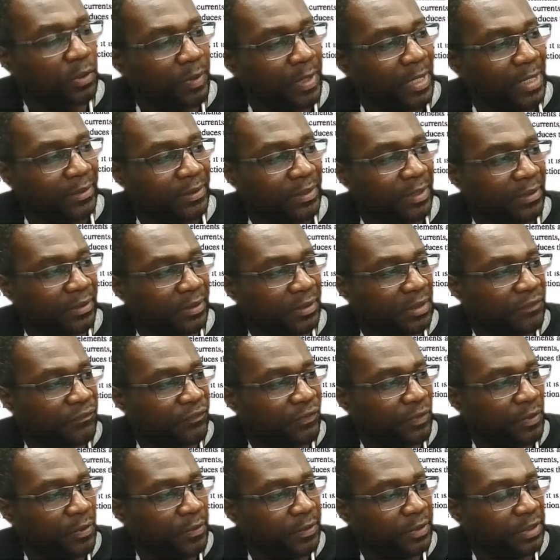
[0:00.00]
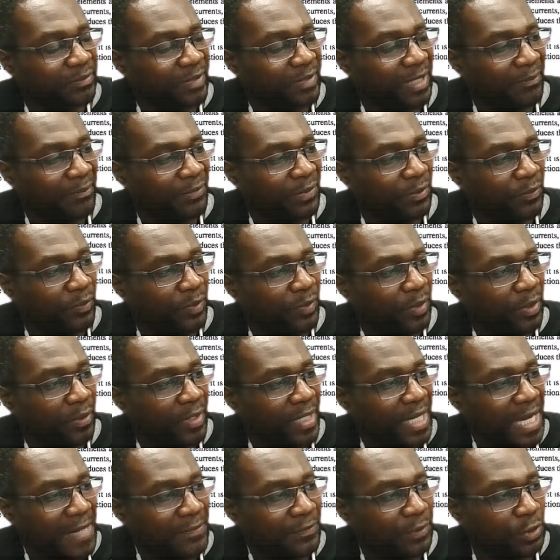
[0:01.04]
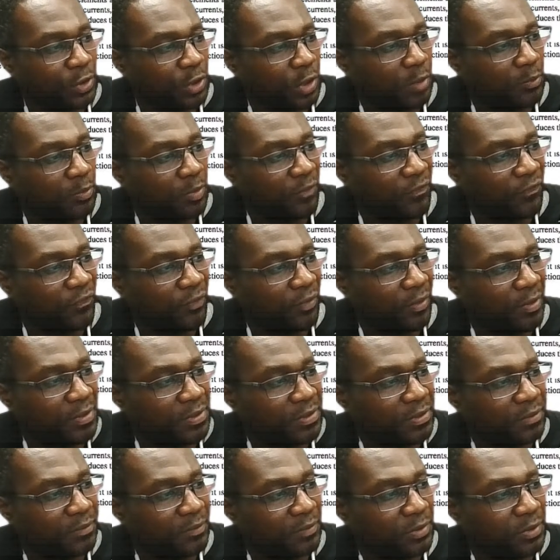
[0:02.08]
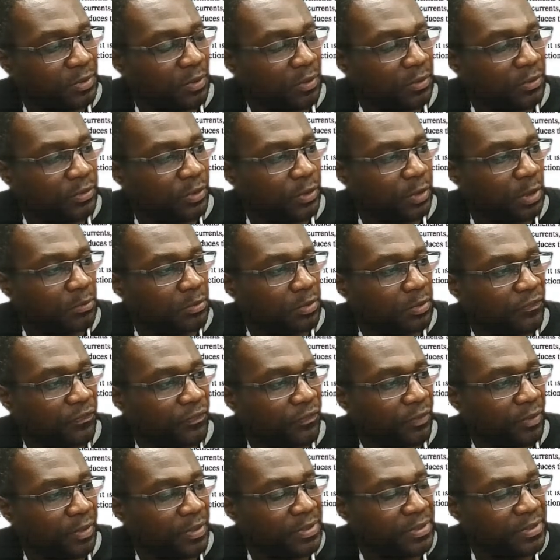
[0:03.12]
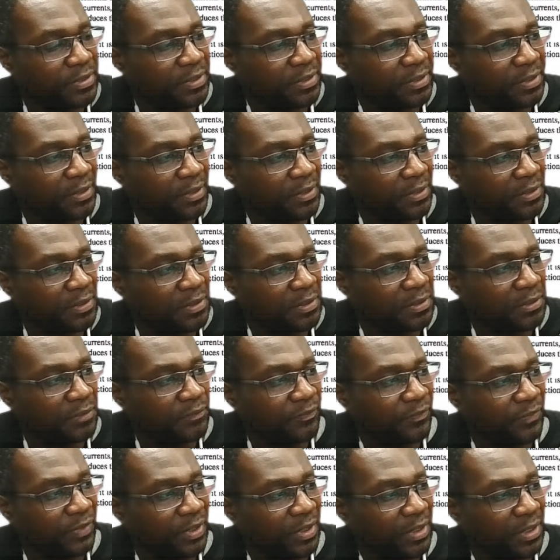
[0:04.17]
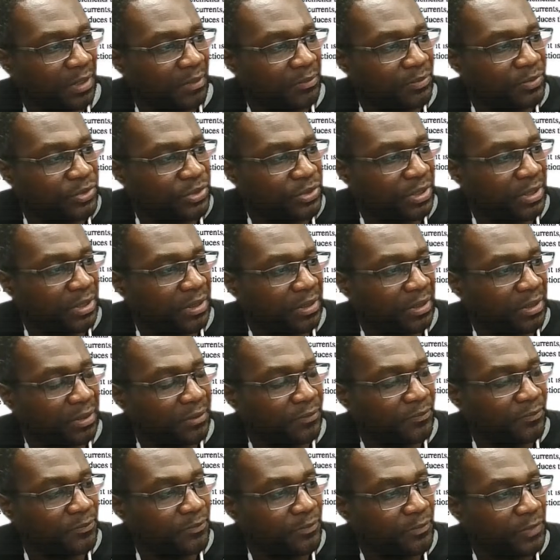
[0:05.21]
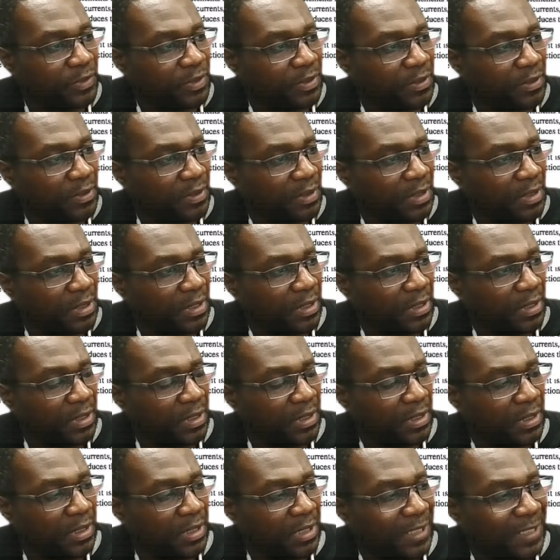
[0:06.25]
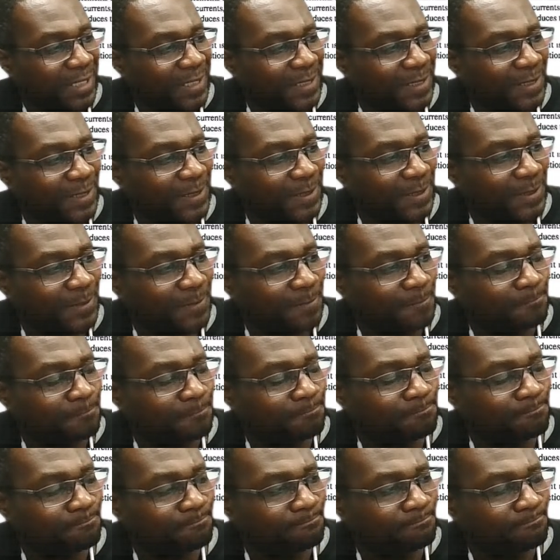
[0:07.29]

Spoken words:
know what I think the difficulty might be? We don't have the normal force. We know the normal force is mg. Um,